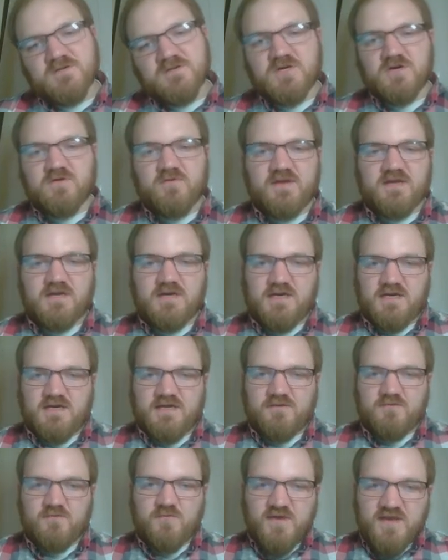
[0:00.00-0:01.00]
going
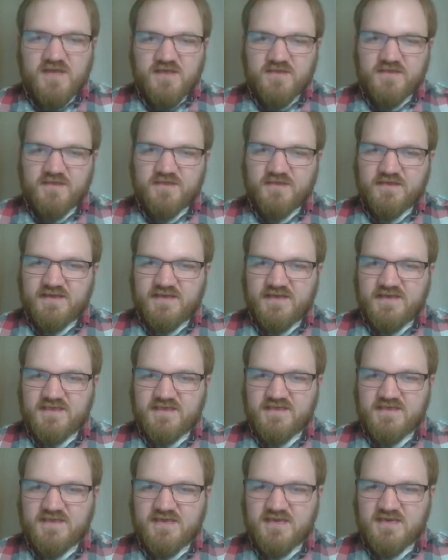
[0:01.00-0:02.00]
on with, I
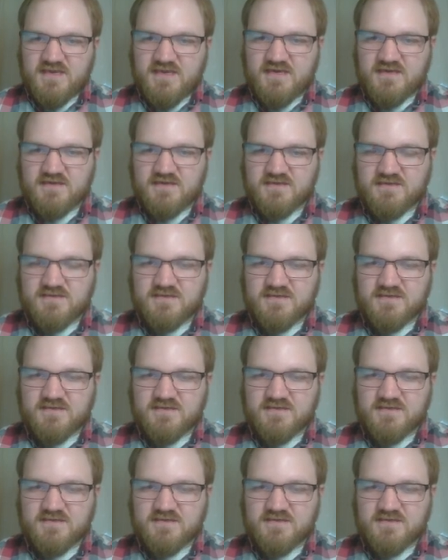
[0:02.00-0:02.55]
think.